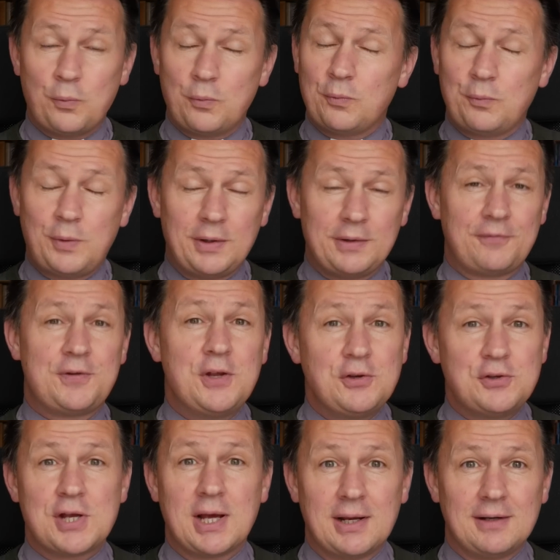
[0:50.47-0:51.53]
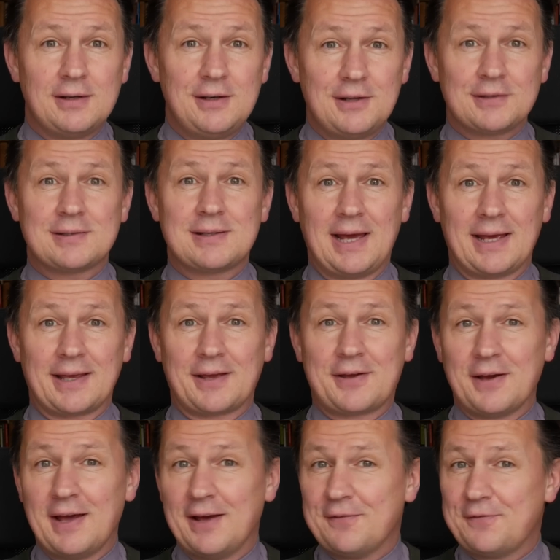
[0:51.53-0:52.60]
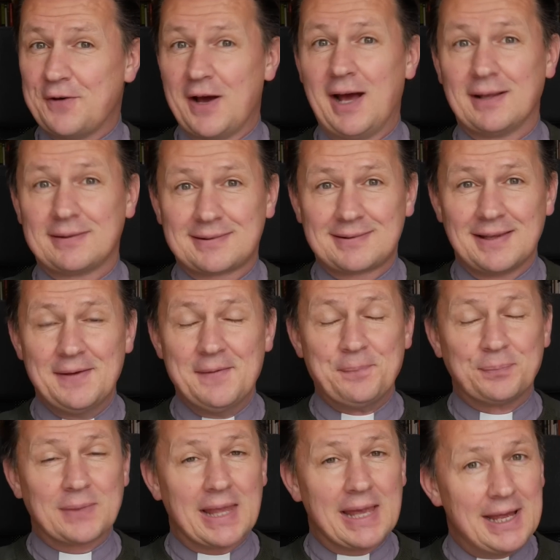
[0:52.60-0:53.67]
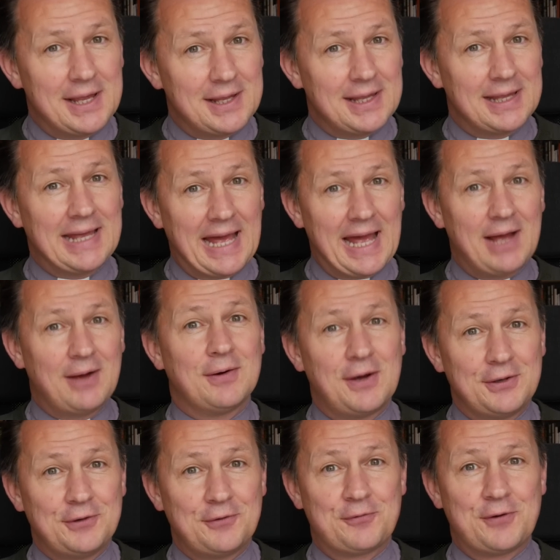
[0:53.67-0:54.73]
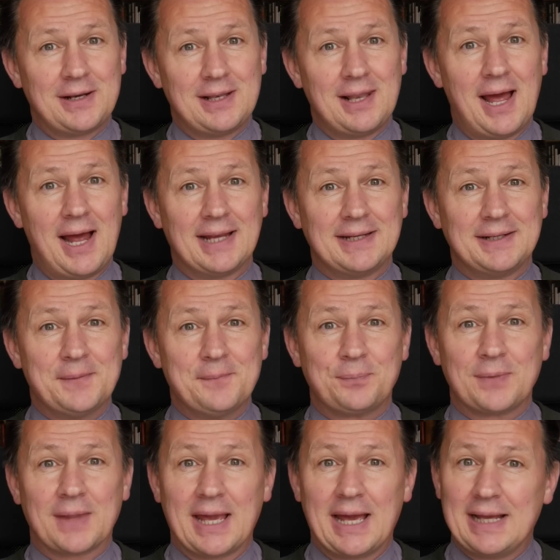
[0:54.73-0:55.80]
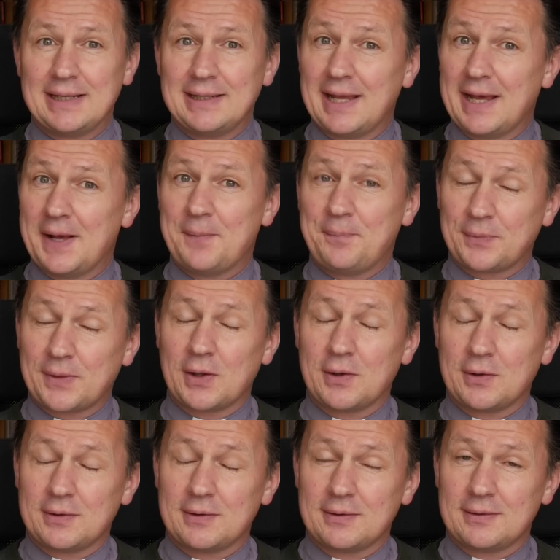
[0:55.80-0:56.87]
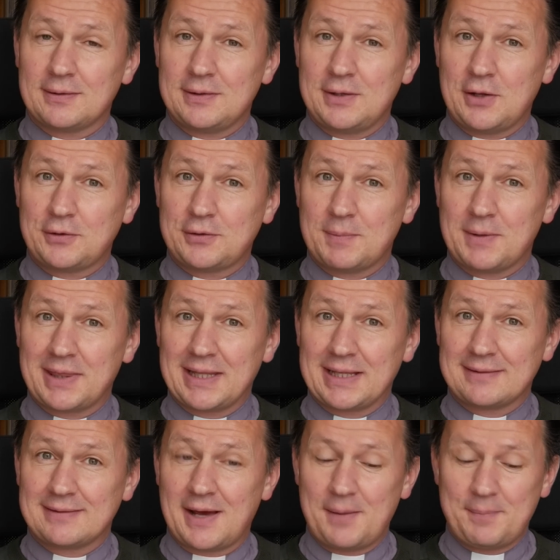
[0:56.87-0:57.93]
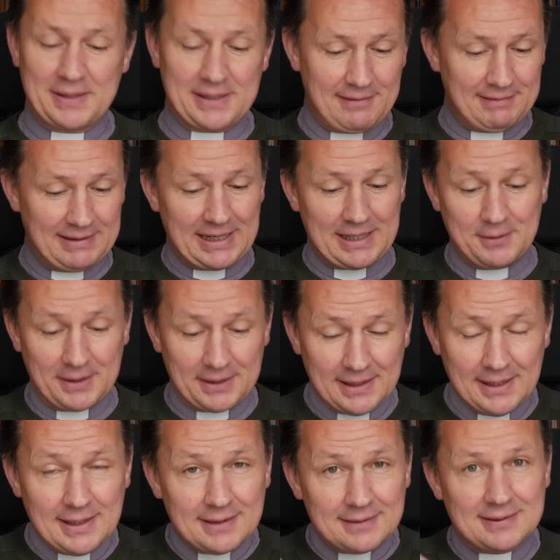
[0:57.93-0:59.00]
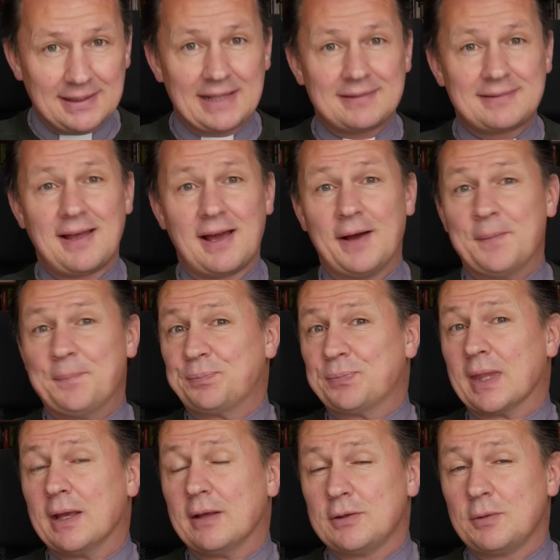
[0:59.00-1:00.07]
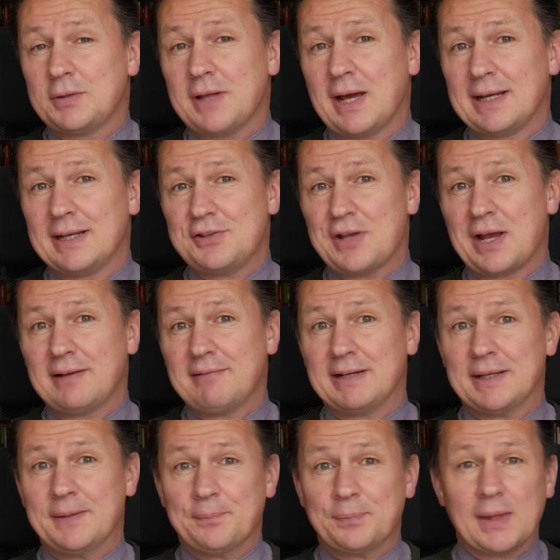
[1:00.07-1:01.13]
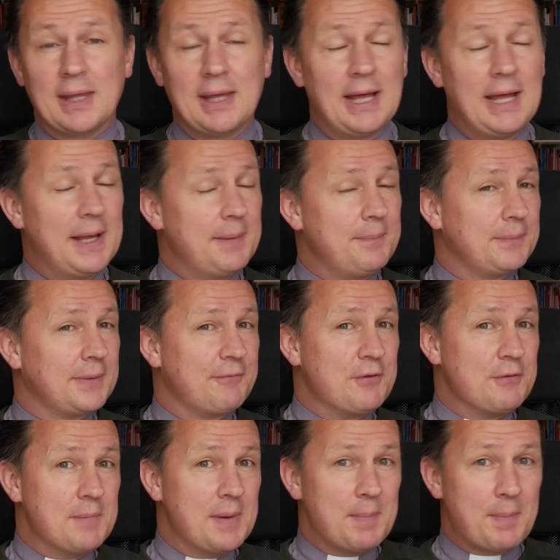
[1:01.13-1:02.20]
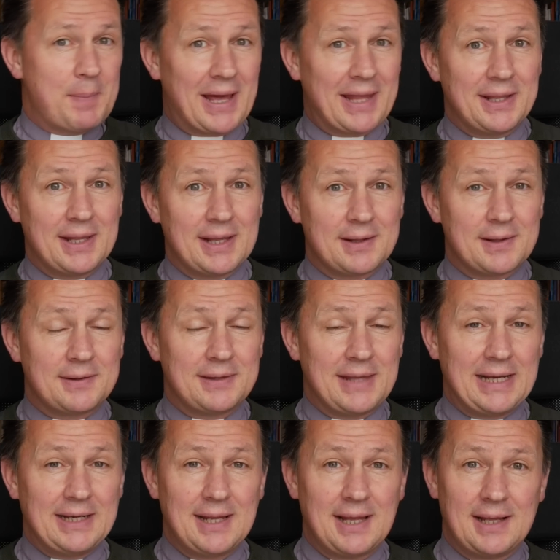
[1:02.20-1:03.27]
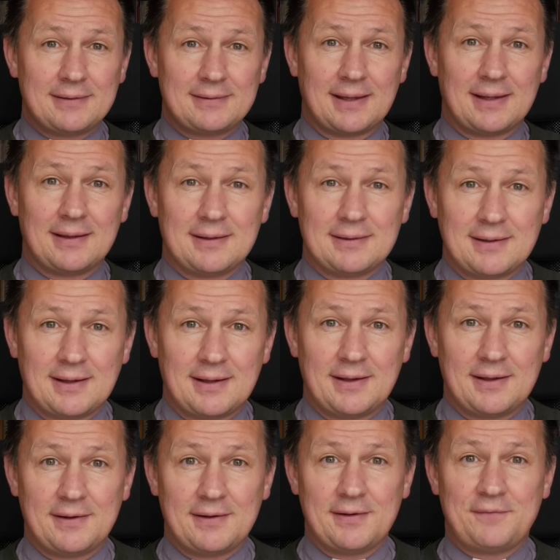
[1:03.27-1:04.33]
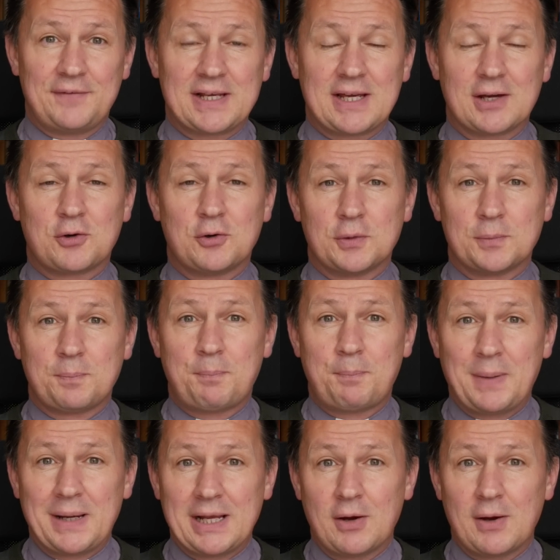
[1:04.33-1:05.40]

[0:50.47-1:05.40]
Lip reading: what the future looks like for us out on the front line. And you know, some of the things that I've been hearing anyway. So let's start. So we started in January. If you remember back then, as a vicar called Bingo